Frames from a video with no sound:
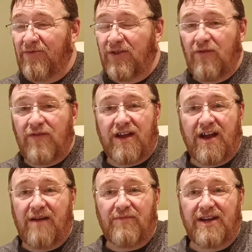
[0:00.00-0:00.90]
with the
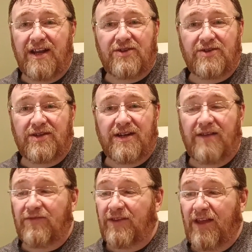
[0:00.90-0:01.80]
overcarbonation and
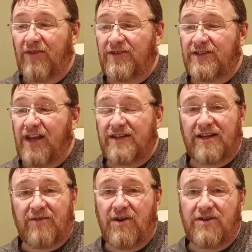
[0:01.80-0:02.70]
everything else, it's
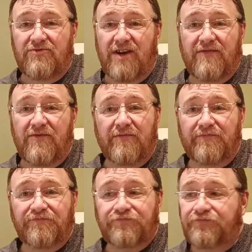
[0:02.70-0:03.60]
actually quite dreadful.
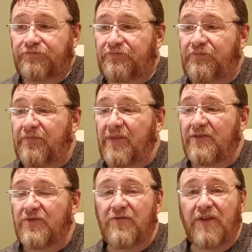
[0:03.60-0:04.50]

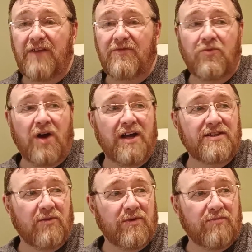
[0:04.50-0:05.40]
So flavour
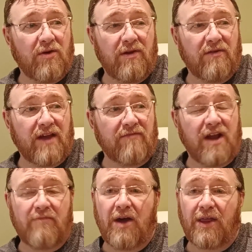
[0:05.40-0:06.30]
wise, I would probably have
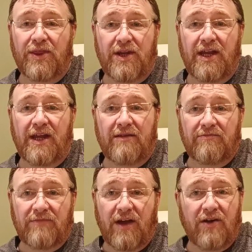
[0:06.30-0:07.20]
given it about a 3
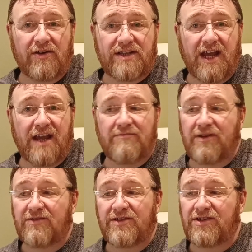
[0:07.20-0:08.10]
out of 10
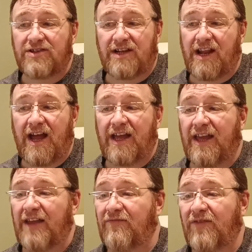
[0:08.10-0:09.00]
because it's just
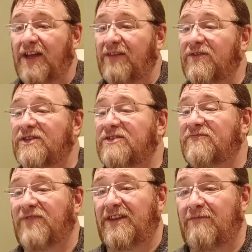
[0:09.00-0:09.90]
lacking in flavour, it's
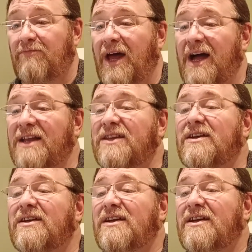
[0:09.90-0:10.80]
just very bland.